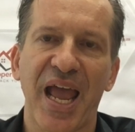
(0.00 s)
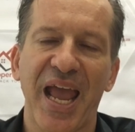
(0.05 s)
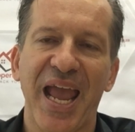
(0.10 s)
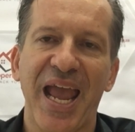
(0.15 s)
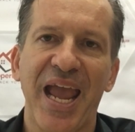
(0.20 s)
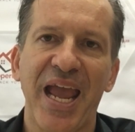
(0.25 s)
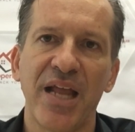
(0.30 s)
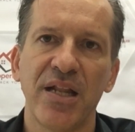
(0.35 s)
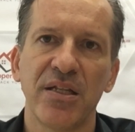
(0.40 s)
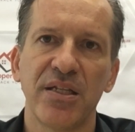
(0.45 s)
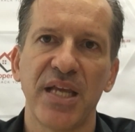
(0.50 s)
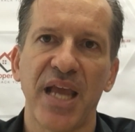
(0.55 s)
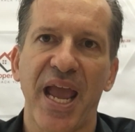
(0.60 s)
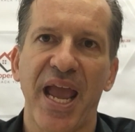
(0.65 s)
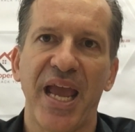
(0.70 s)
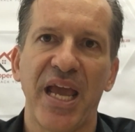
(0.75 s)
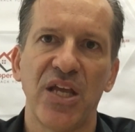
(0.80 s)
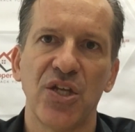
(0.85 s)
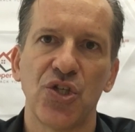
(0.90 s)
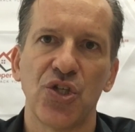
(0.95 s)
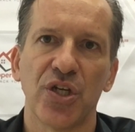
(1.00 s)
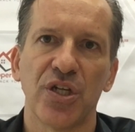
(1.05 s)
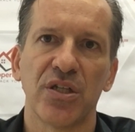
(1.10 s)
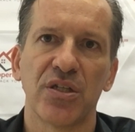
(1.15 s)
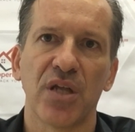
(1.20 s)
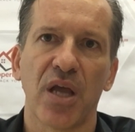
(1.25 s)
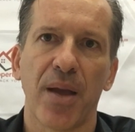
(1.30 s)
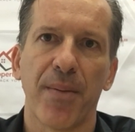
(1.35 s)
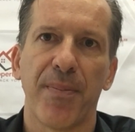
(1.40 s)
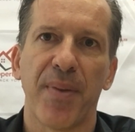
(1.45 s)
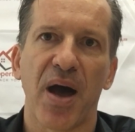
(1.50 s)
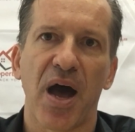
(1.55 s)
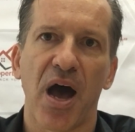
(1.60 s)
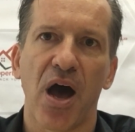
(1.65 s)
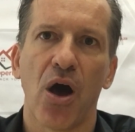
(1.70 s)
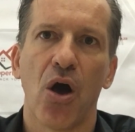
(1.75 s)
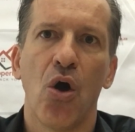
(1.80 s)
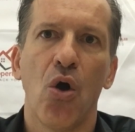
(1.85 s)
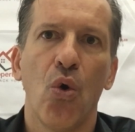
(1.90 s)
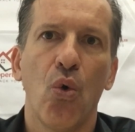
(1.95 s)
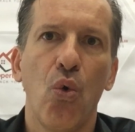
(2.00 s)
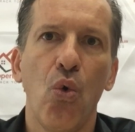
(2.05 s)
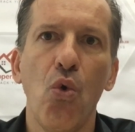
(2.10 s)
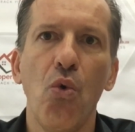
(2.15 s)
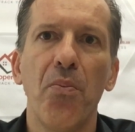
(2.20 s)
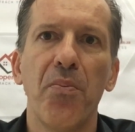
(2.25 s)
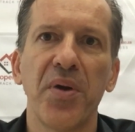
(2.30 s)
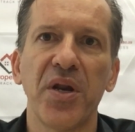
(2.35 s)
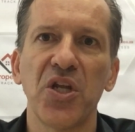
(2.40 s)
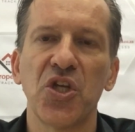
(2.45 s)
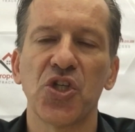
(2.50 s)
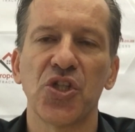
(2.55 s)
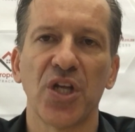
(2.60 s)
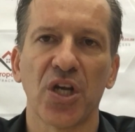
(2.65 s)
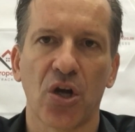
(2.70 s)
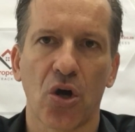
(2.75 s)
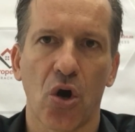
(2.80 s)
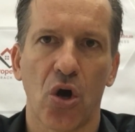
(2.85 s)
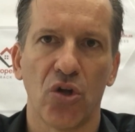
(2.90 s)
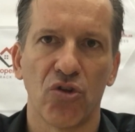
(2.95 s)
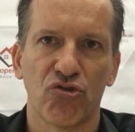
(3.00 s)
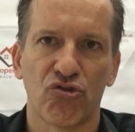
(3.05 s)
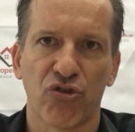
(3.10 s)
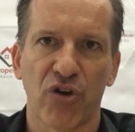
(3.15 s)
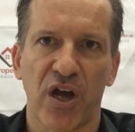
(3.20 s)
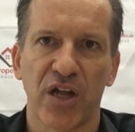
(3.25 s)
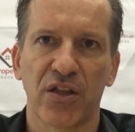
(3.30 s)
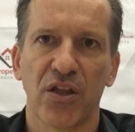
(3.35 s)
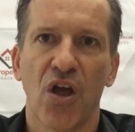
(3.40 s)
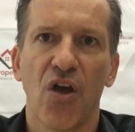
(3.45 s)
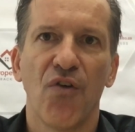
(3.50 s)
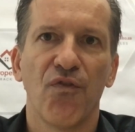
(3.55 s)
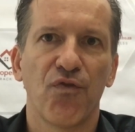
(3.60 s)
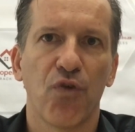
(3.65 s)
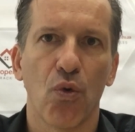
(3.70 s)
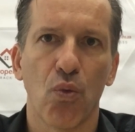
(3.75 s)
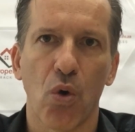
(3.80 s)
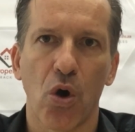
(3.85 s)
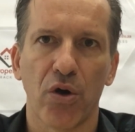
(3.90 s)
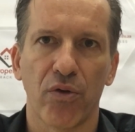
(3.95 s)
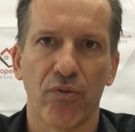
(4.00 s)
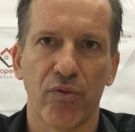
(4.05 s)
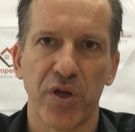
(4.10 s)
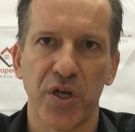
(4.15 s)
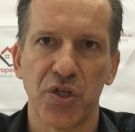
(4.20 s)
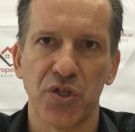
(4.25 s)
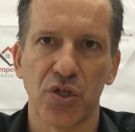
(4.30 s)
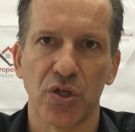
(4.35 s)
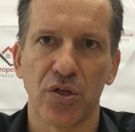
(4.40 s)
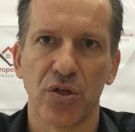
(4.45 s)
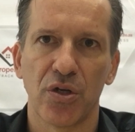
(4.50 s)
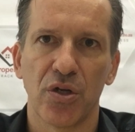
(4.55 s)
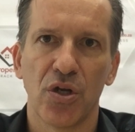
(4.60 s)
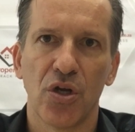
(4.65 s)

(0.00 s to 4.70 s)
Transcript: and the agent about who breached the contract for what reason.